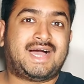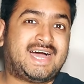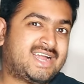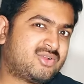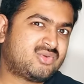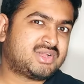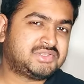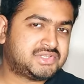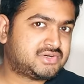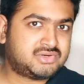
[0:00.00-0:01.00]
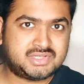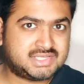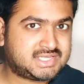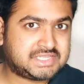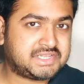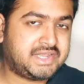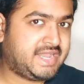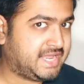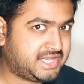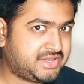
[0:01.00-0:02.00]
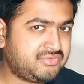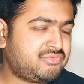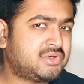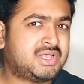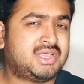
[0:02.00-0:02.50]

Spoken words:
I don't consider this as a negative.